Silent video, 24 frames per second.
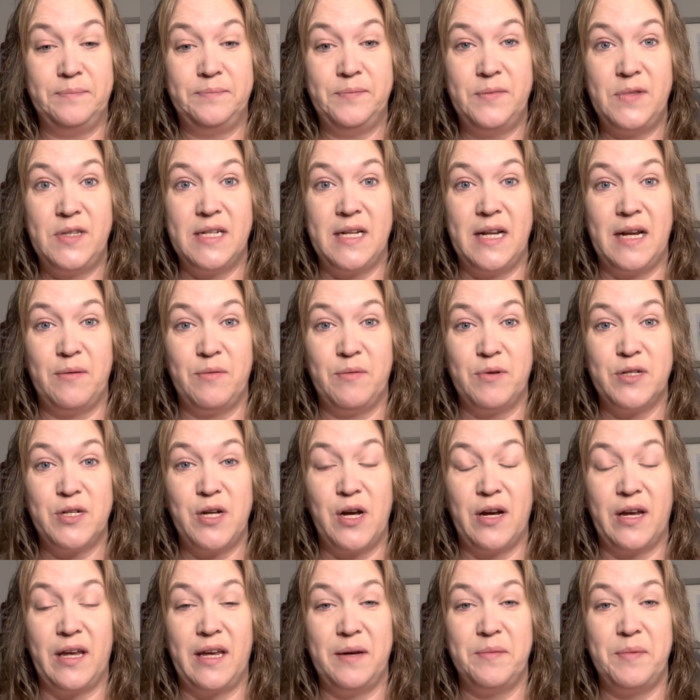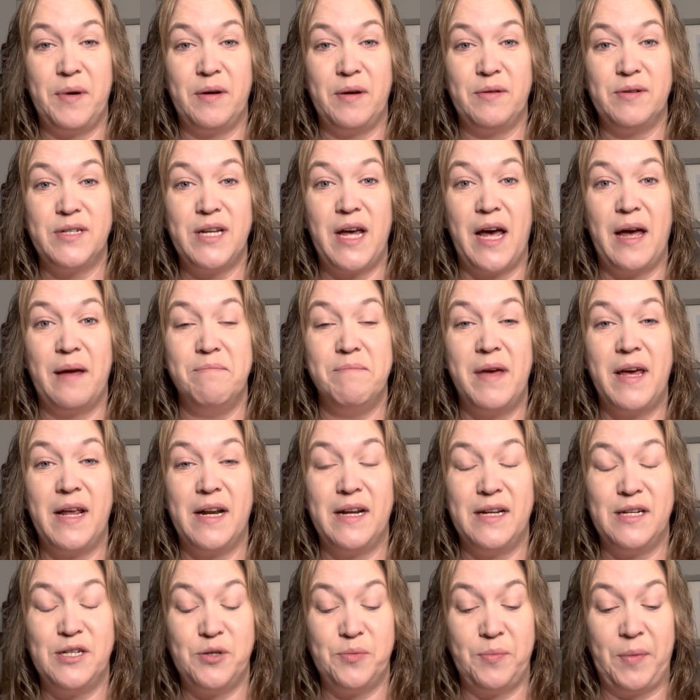today we're talking about time
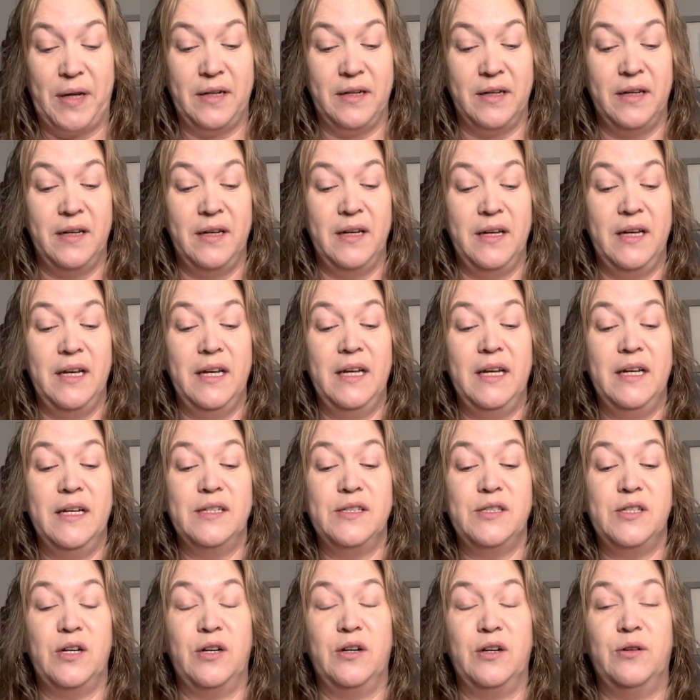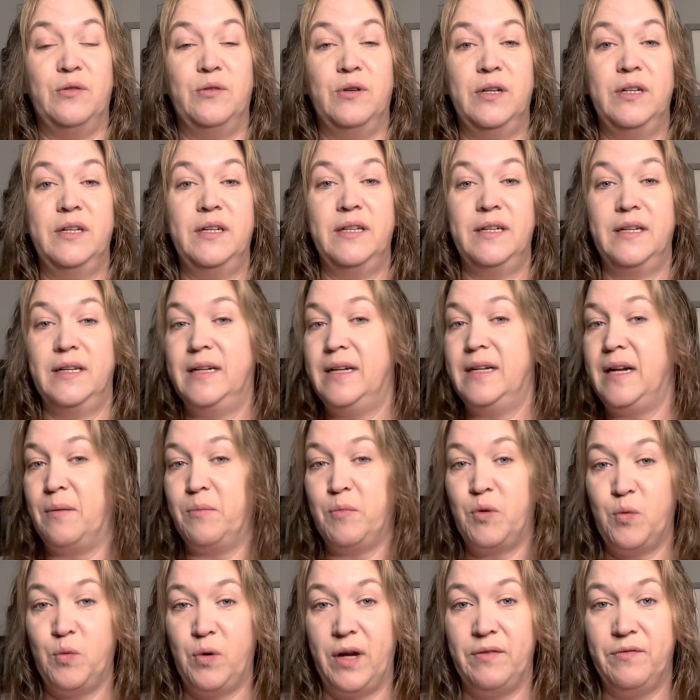management. So
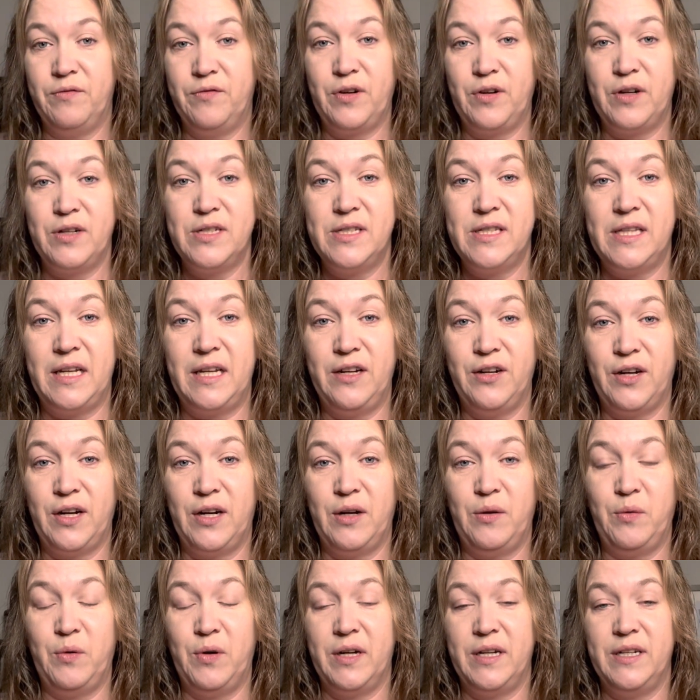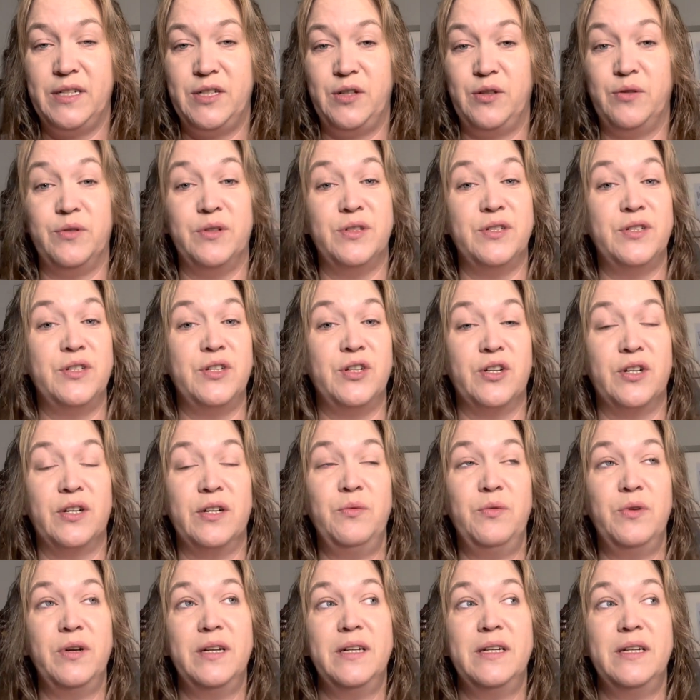number one, first thing you're gonna wanna do is you're gonna
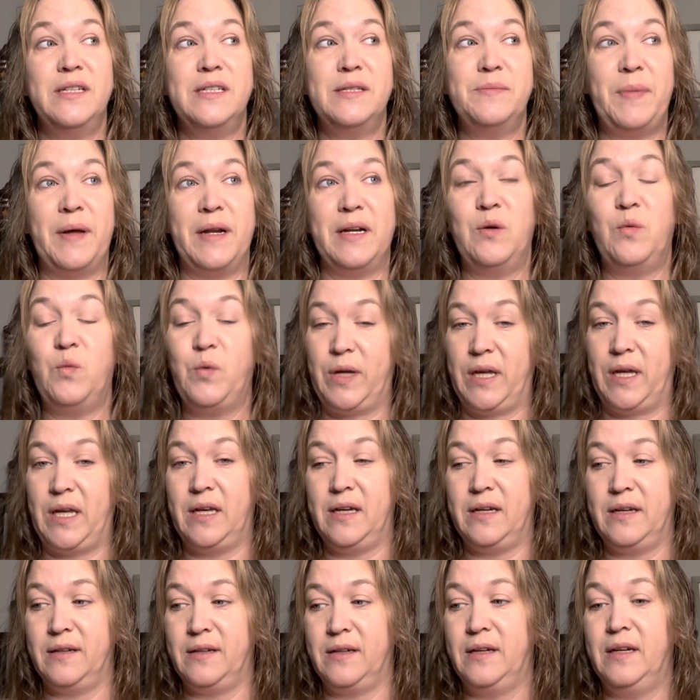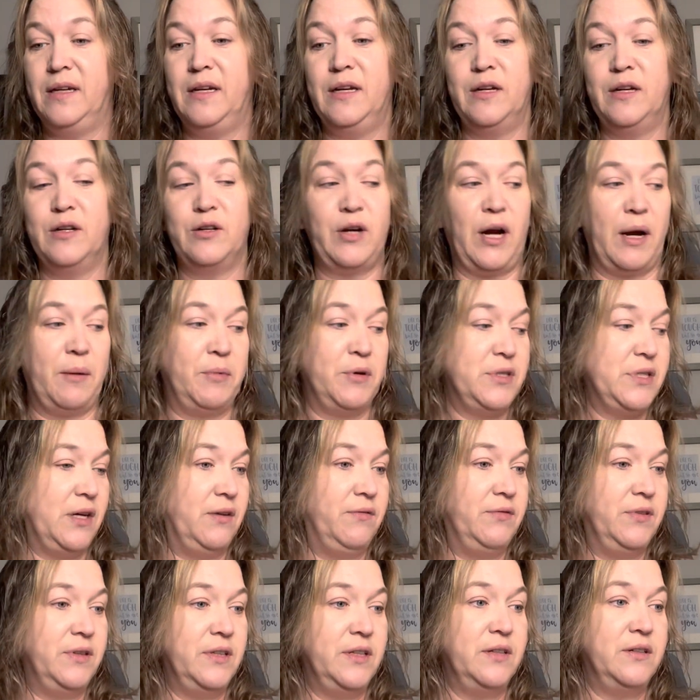wanna spend a week, grab
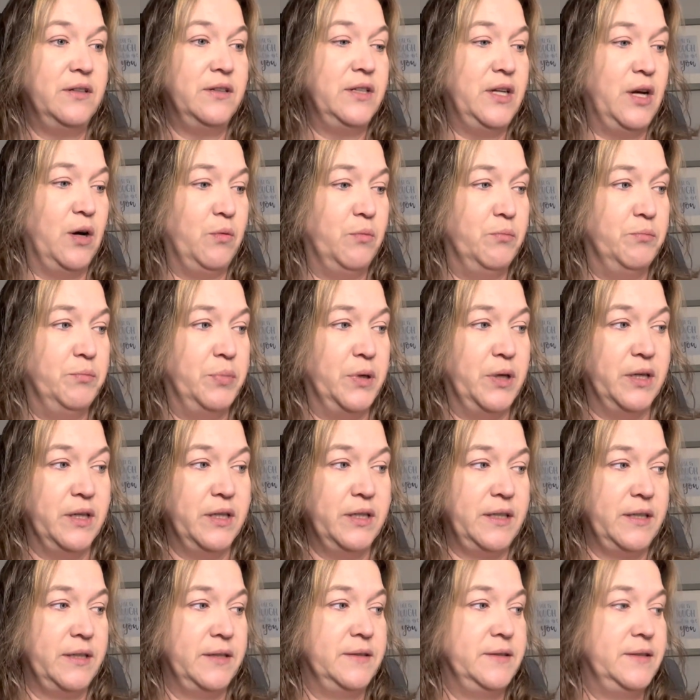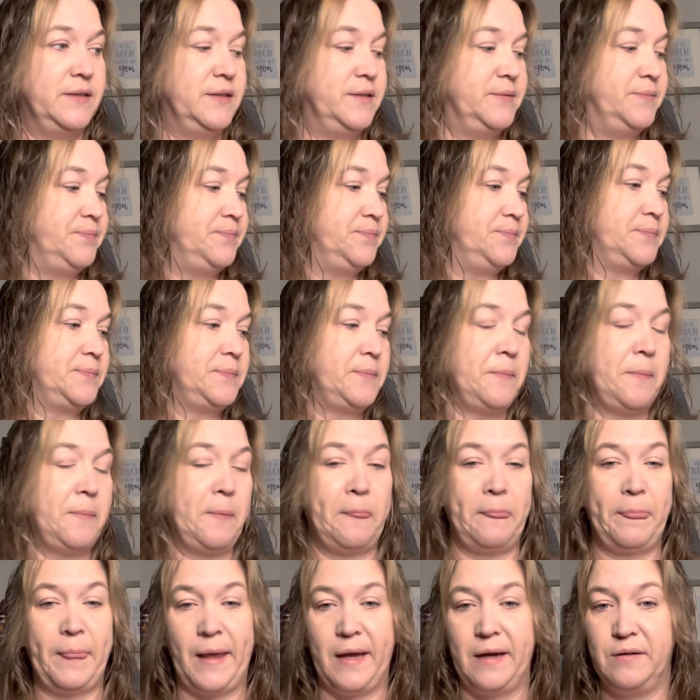yourself a little notebook.
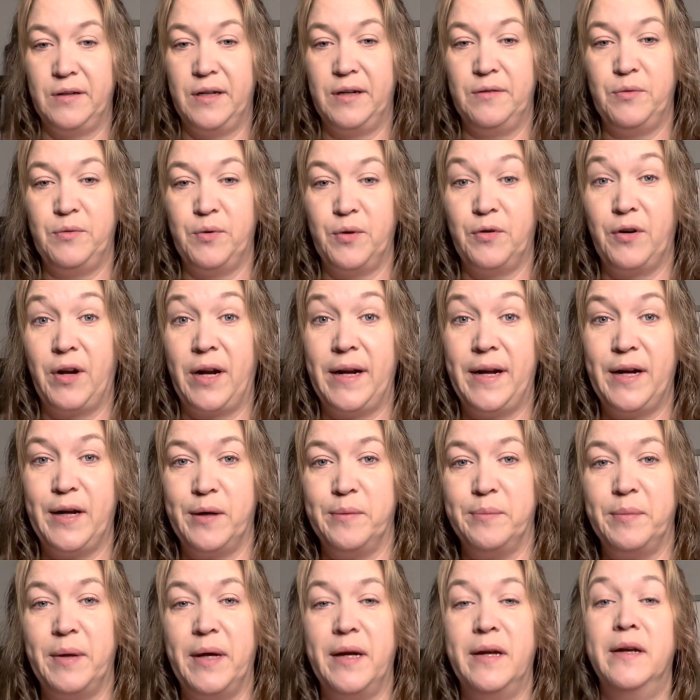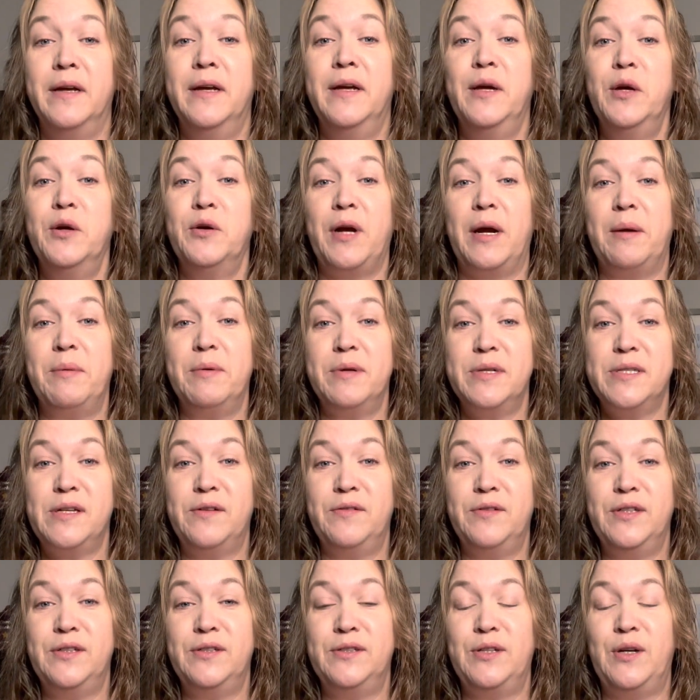I have one right here, but grab yourself a
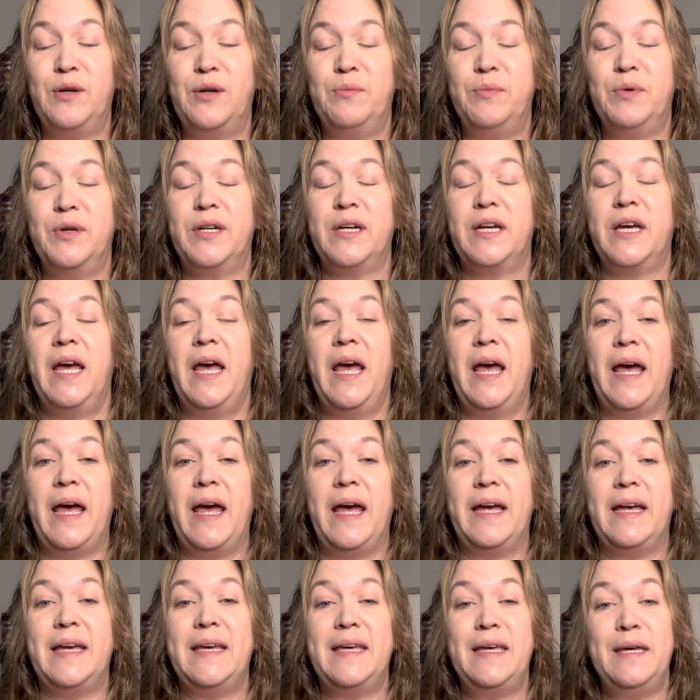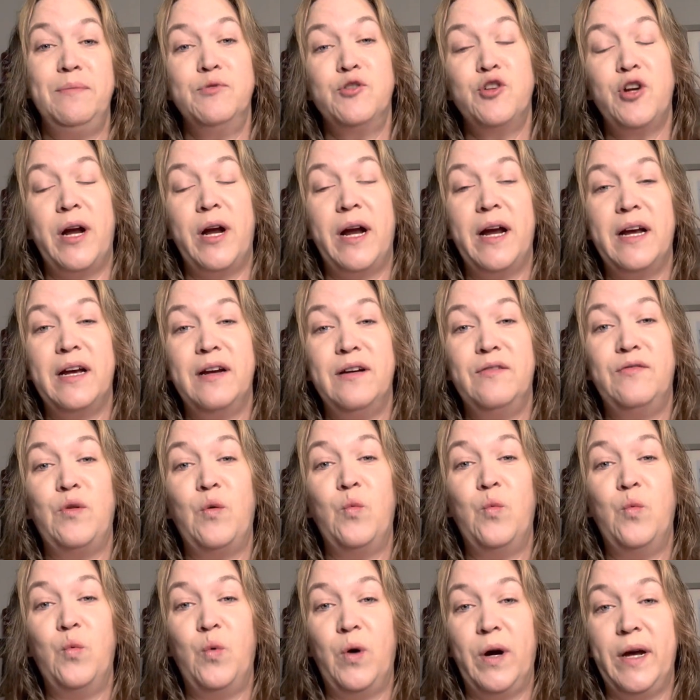little notebook and keep track of
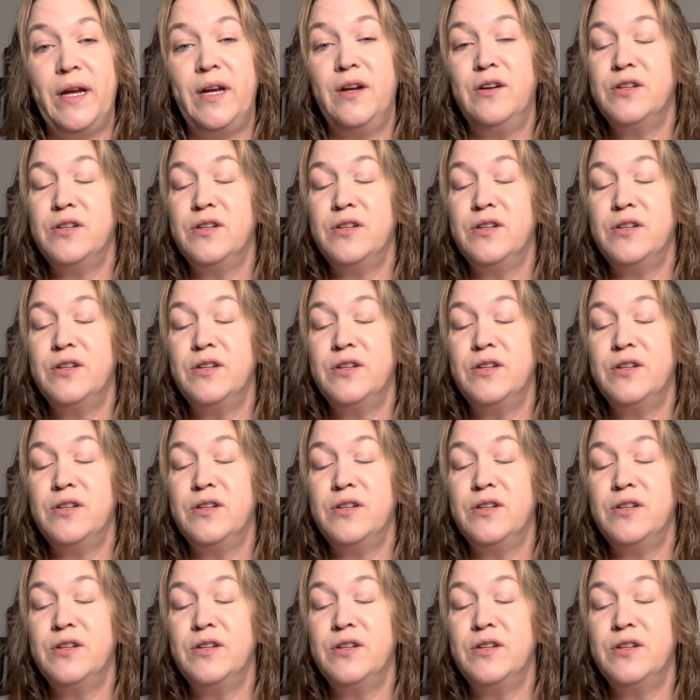what you're